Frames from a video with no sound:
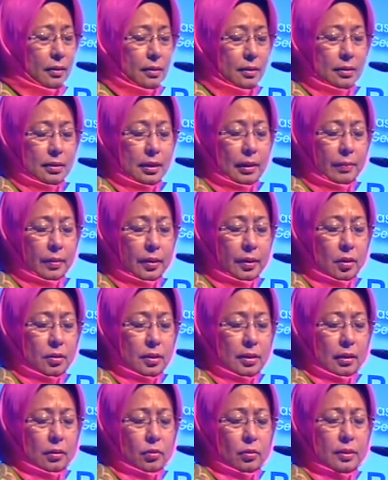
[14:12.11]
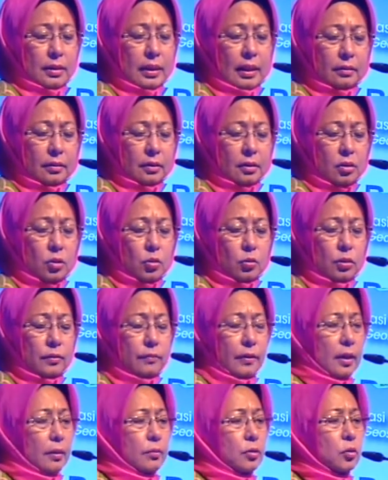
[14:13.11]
somebody or some consultants to develop.